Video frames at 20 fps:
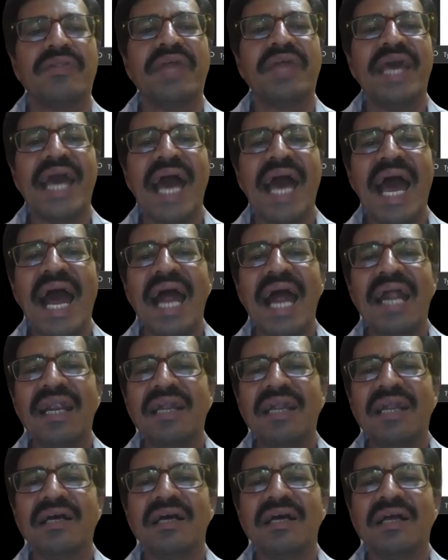They add
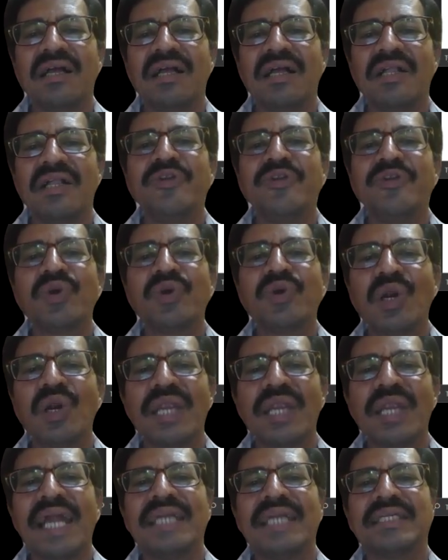
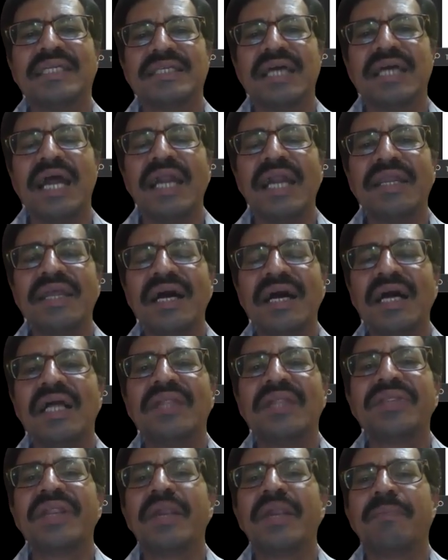nucleotide at the
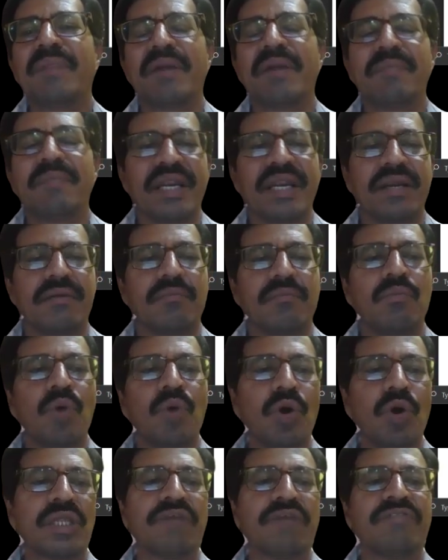3' end,
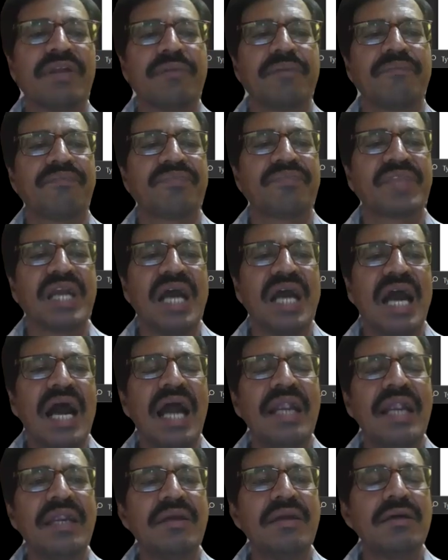both of them.
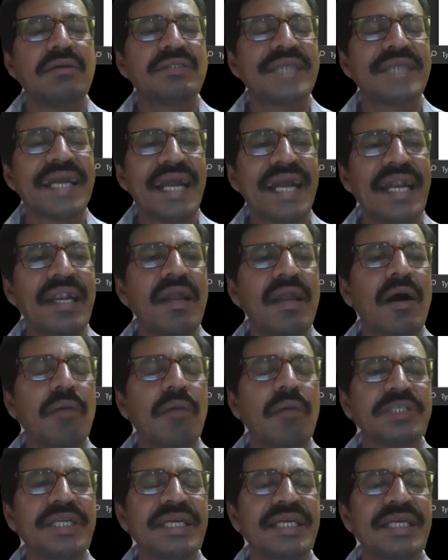And second
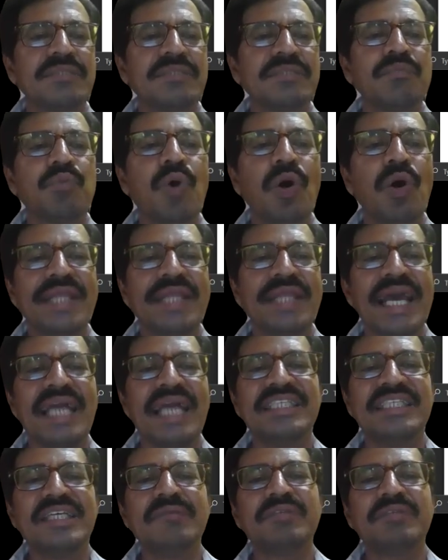option is both
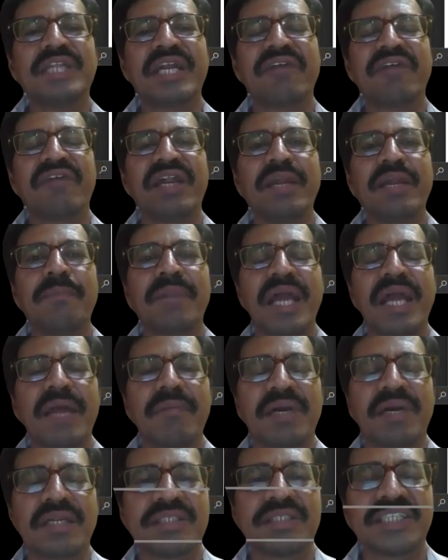enzymes require a
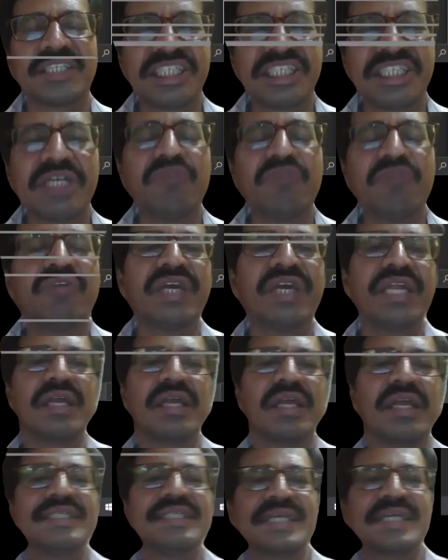primer. Just now we
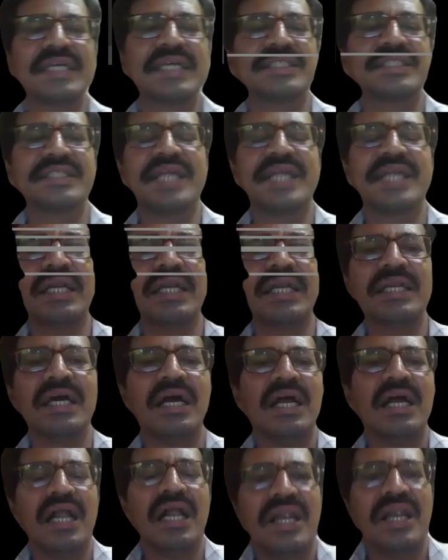discussed that
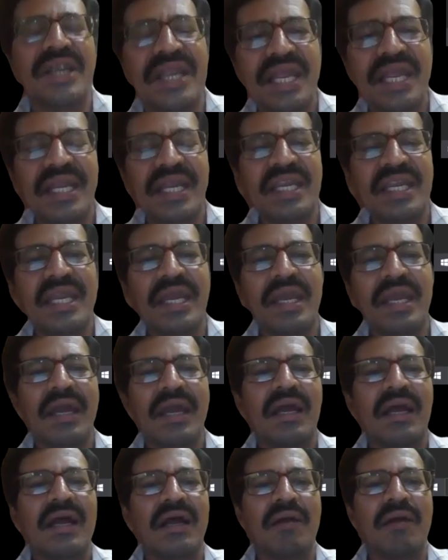
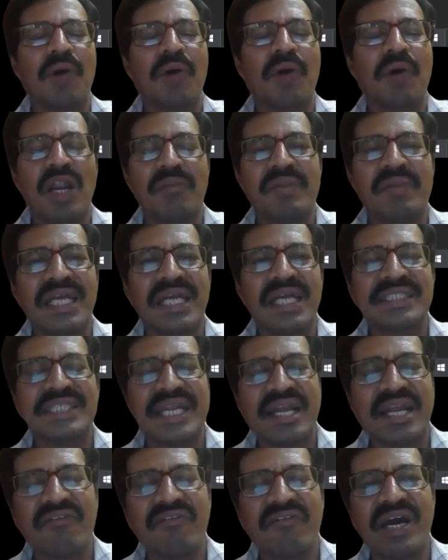DNA polymerase
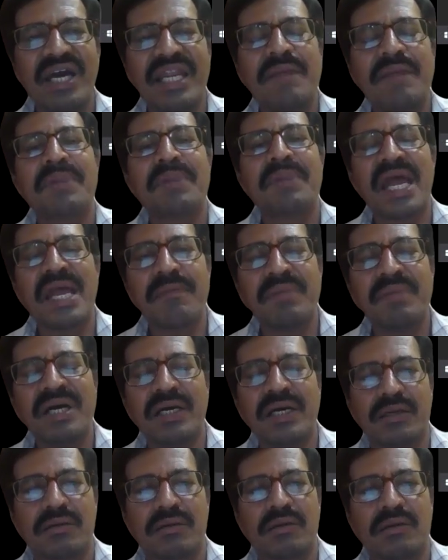require a
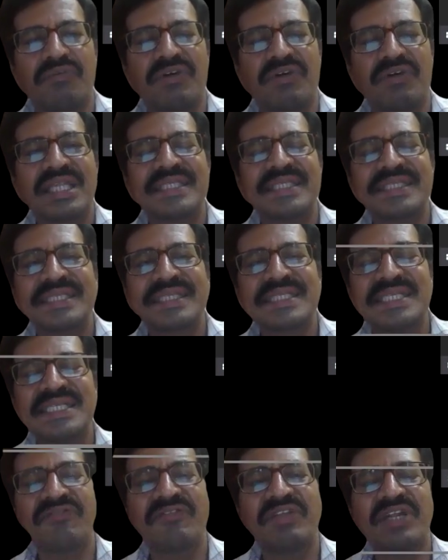primer for the
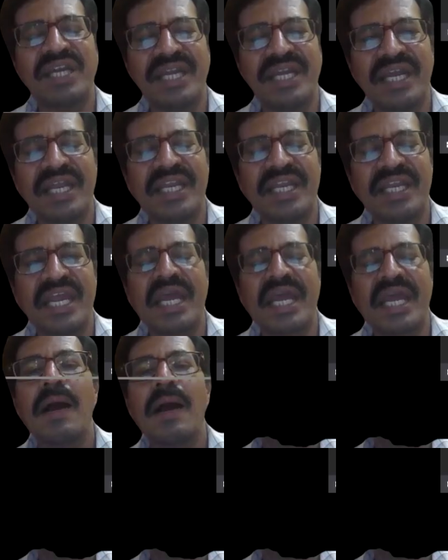synthesis of the DNA,